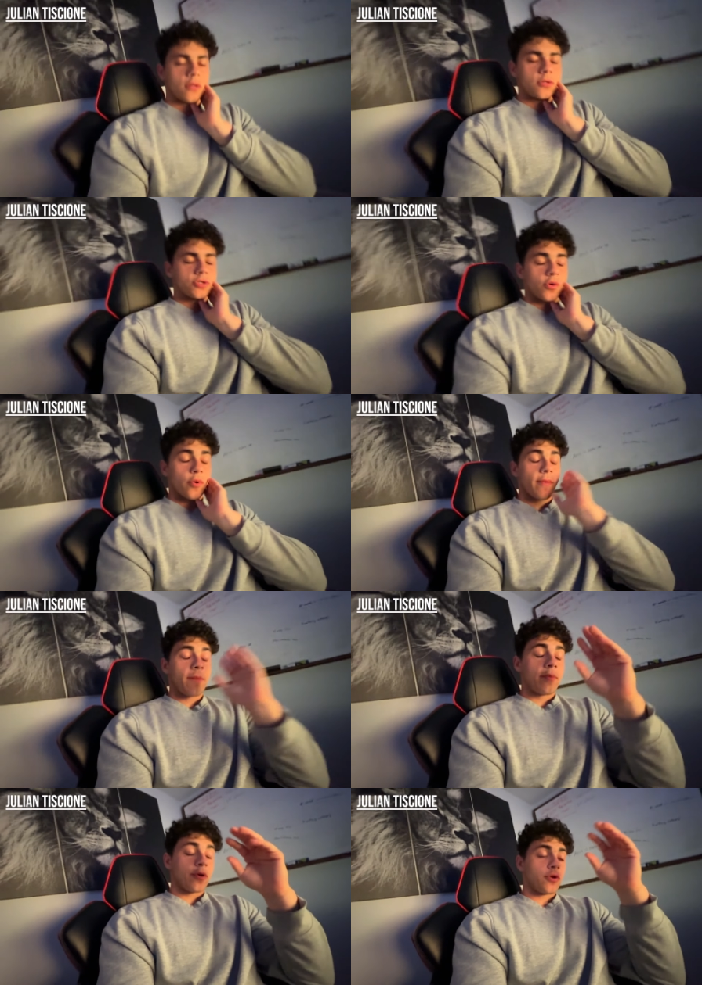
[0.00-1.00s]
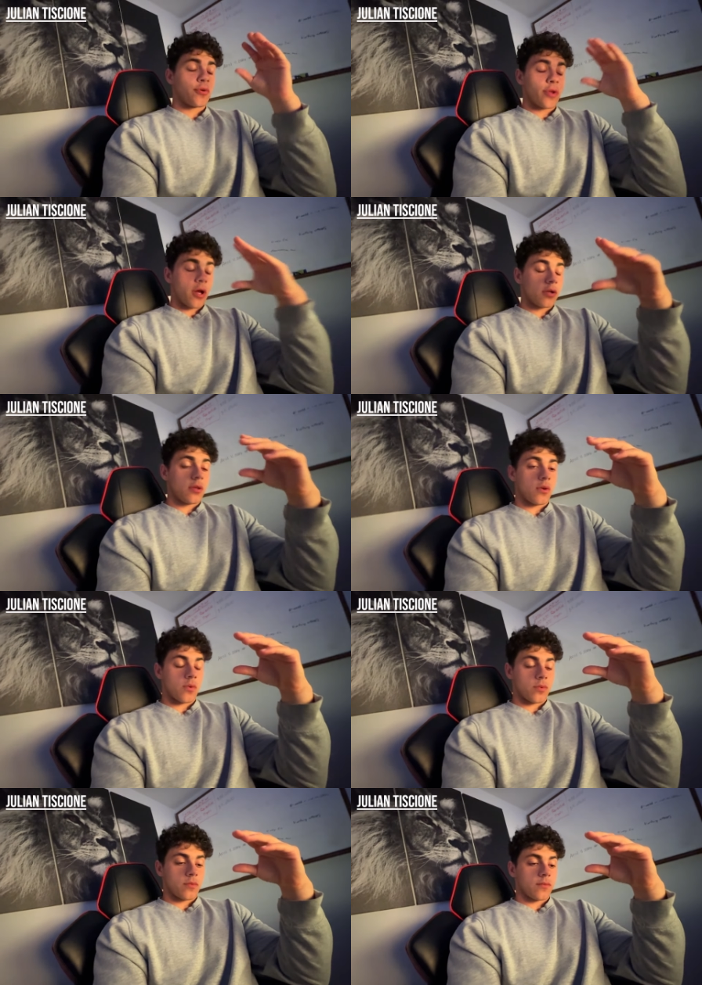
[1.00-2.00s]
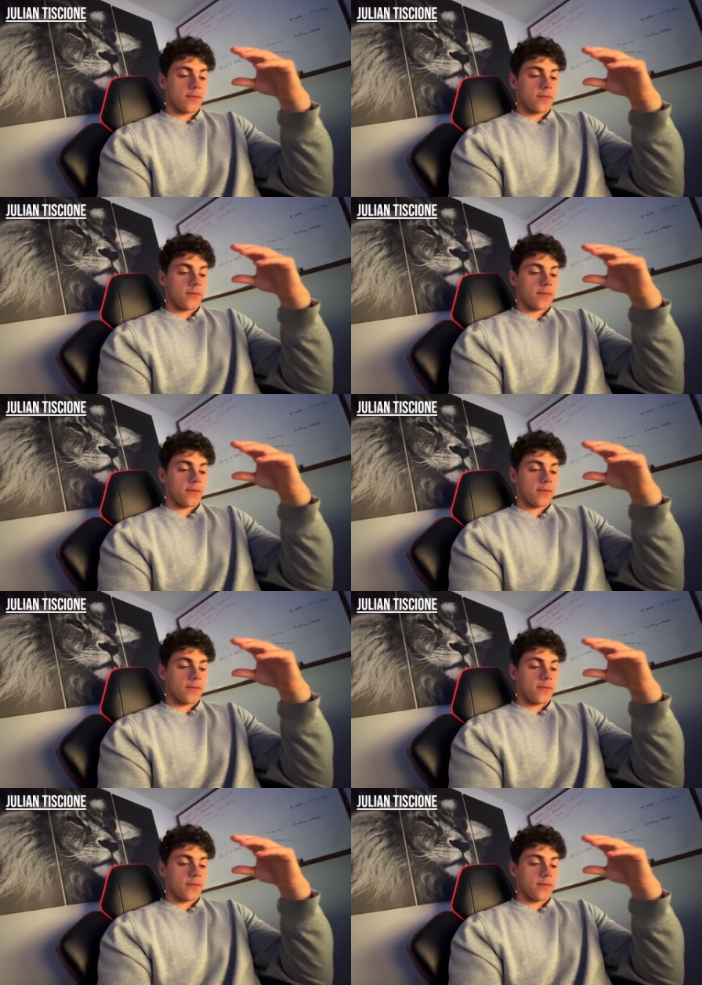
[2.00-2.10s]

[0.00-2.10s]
So remember, you're not alone.